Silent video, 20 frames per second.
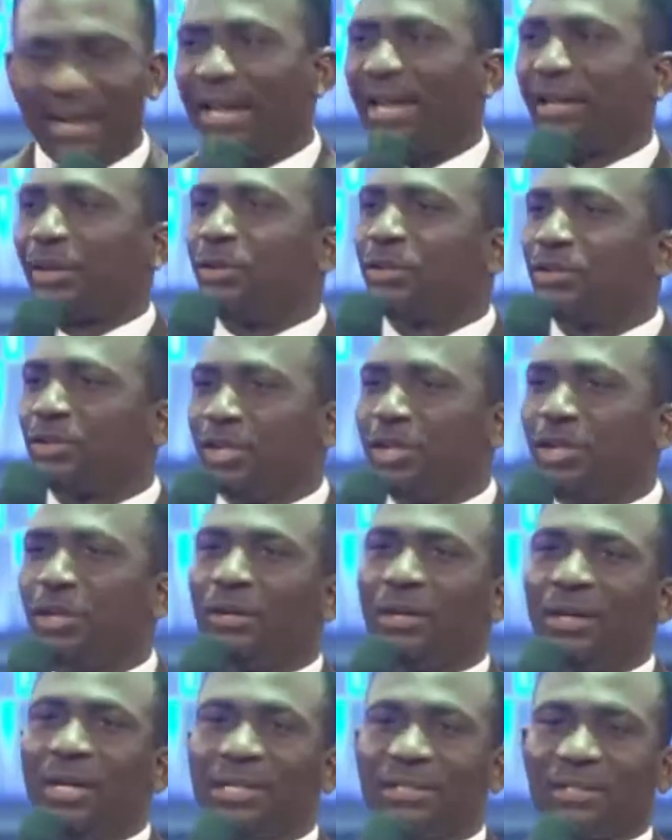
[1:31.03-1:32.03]
And I
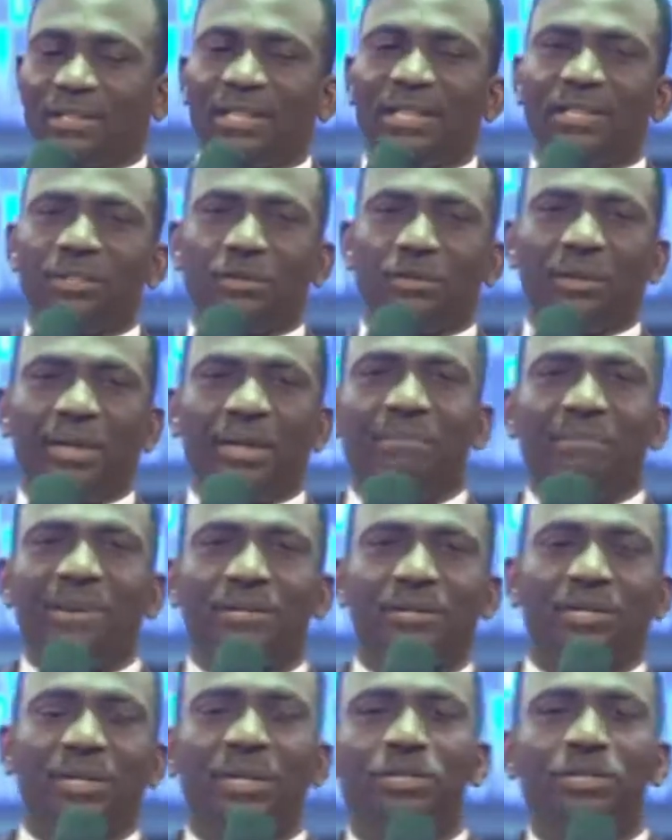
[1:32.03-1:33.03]
continued listening to the
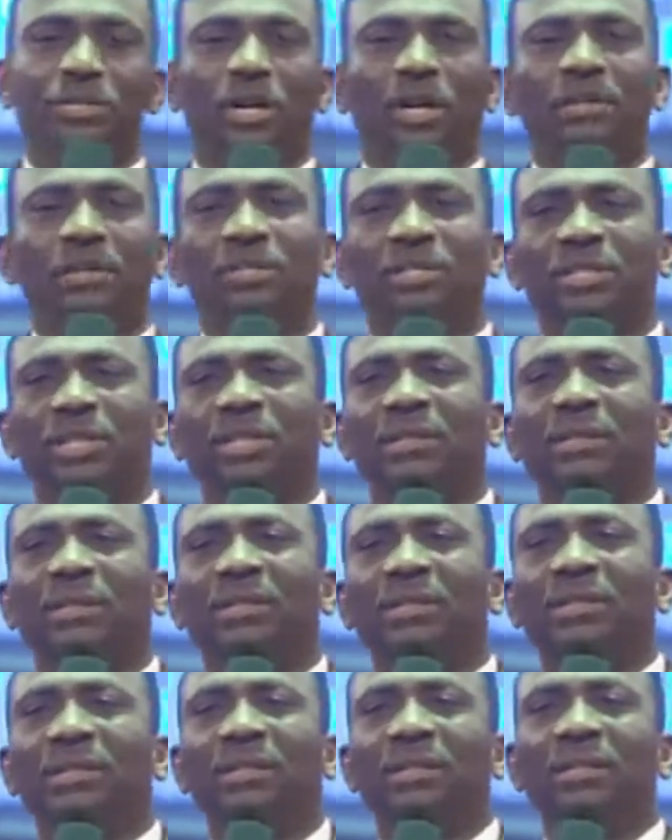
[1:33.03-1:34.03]
message
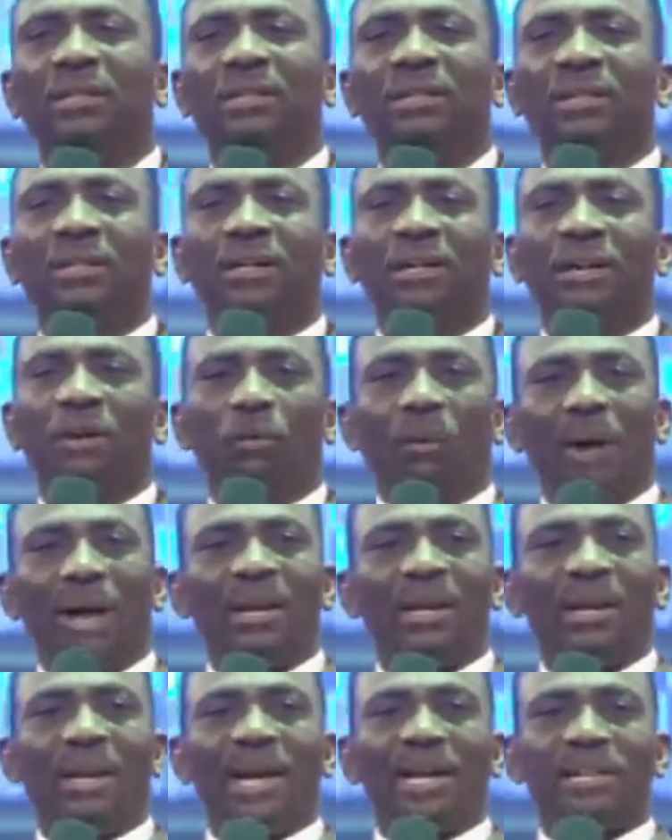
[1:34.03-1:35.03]
until
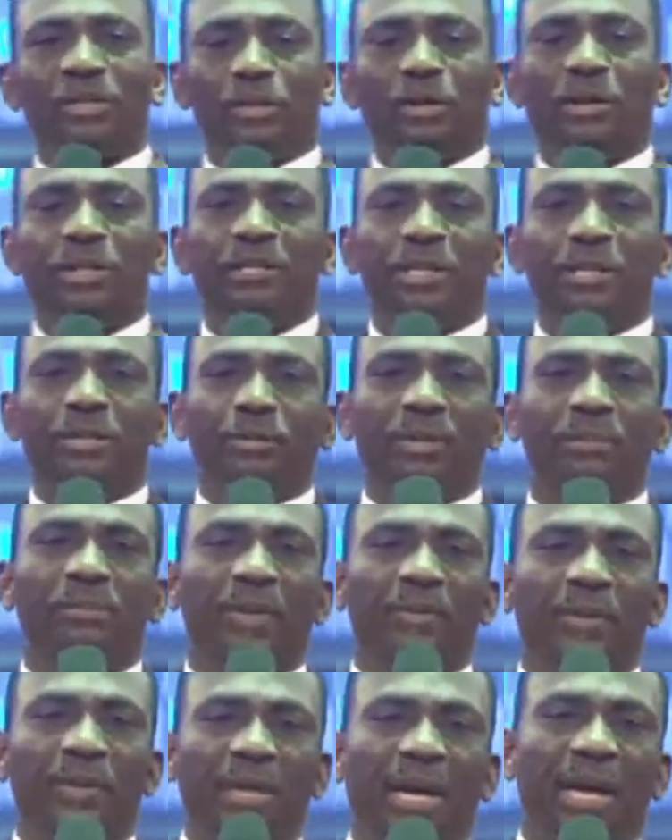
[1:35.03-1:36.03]
one day I saw in the dream
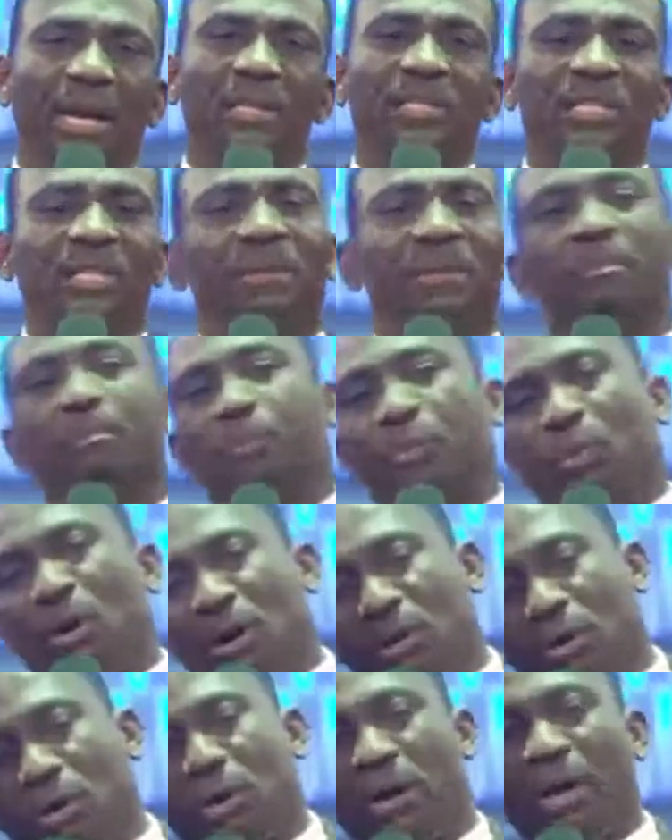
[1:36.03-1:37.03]
of the night, he
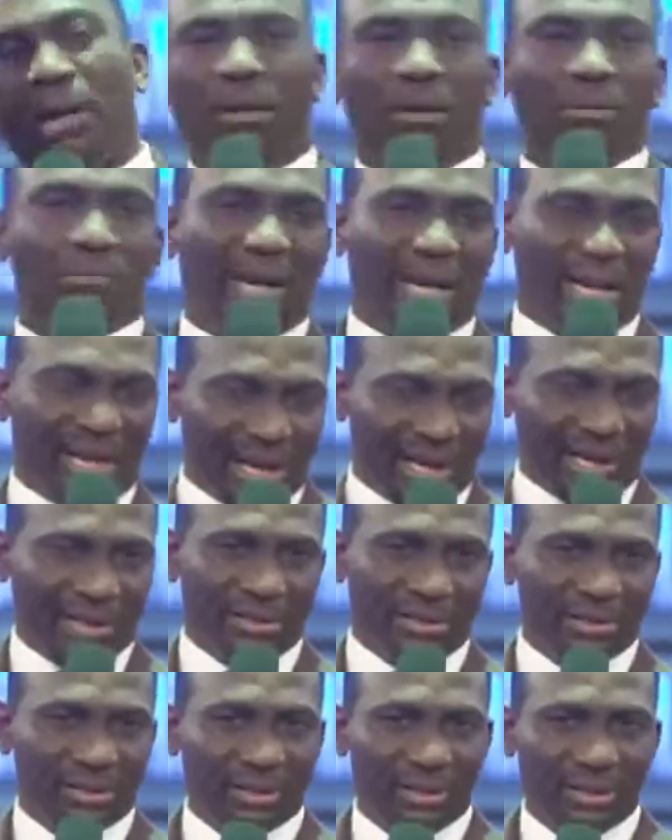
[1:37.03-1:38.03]
poured oil on my
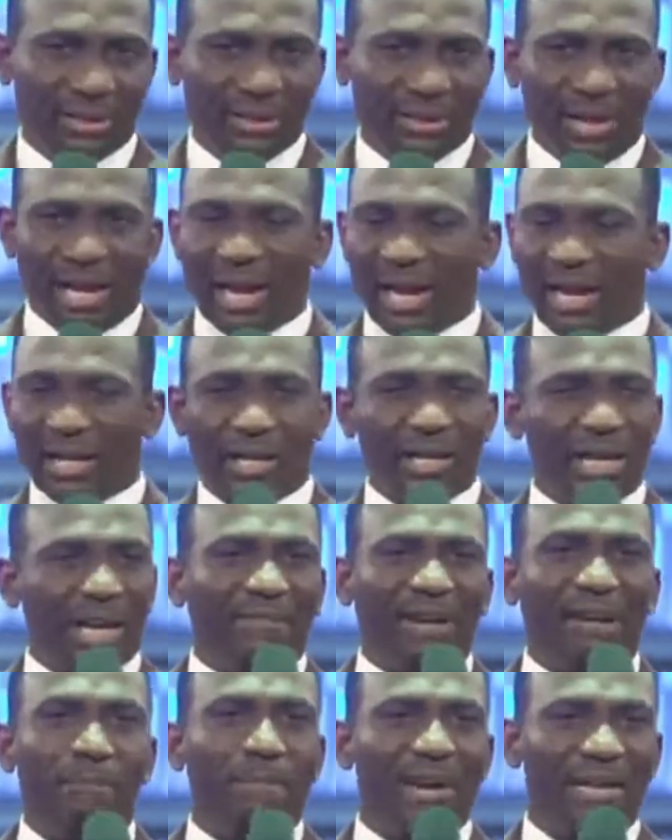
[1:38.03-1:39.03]
head. I had
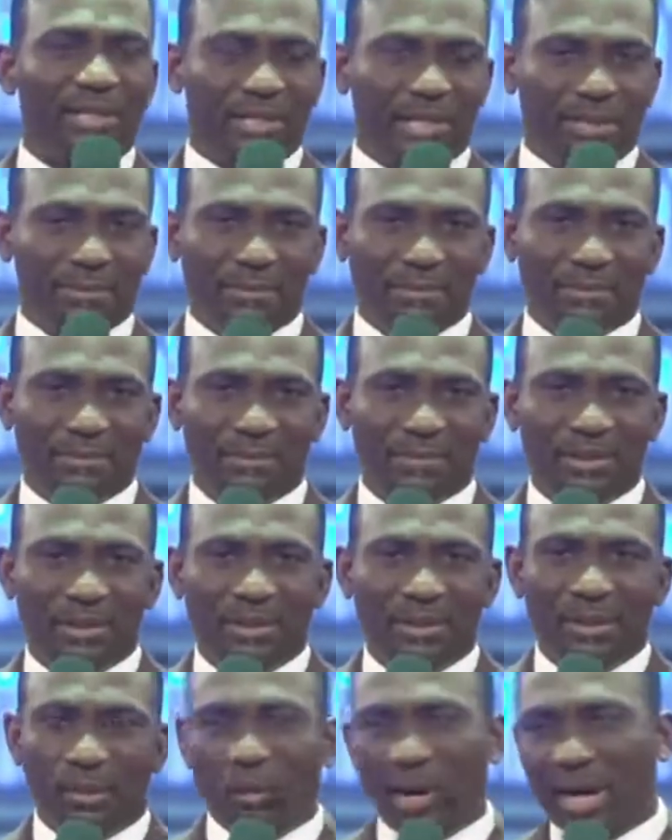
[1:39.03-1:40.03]
never met him.
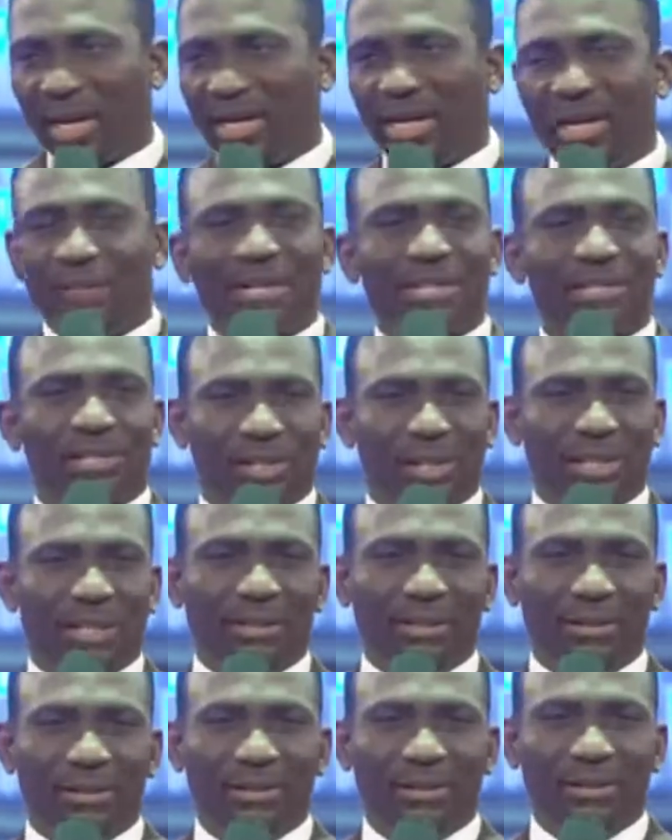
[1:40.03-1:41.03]
We had never
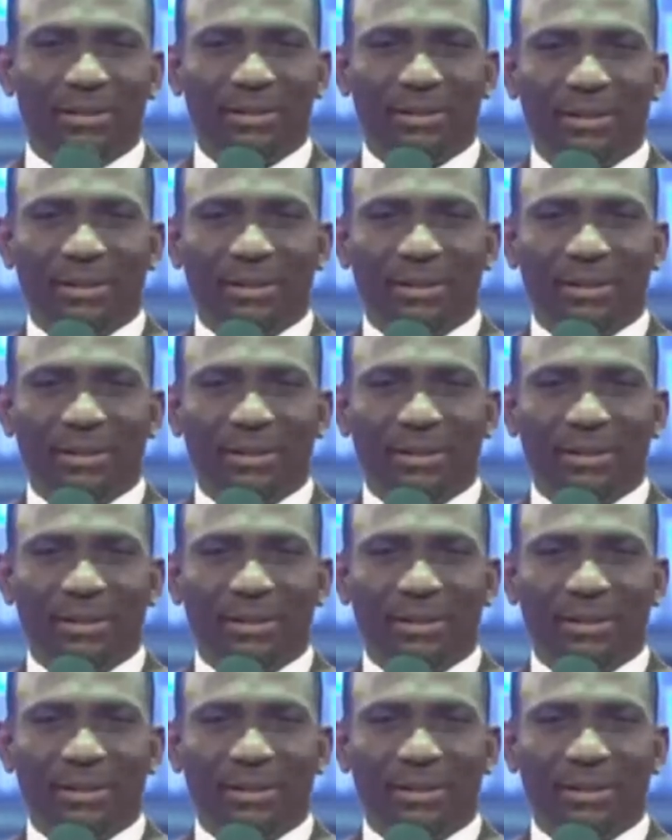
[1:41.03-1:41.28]
seen.